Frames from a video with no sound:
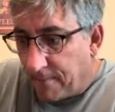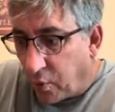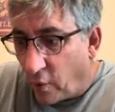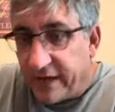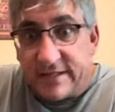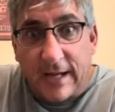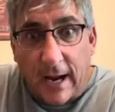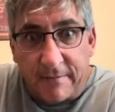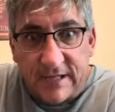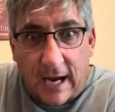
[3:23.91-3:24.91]
Appointed
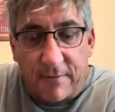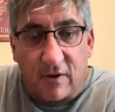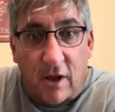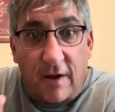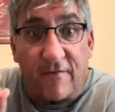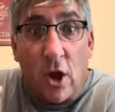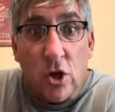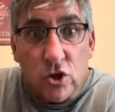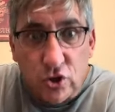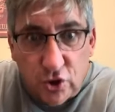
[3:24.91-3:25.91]
time, time of life,
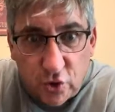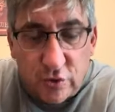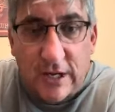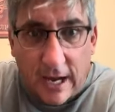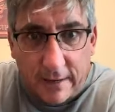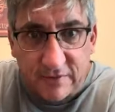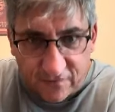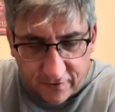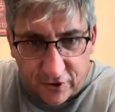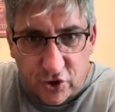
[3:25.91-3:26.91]
two times
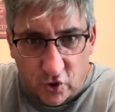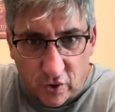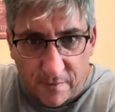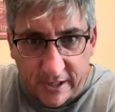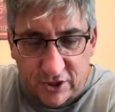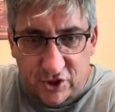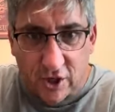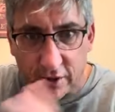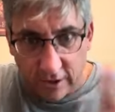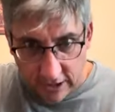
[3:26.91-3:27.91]
for the Shunammite
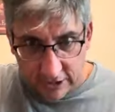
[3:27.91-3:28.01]
son.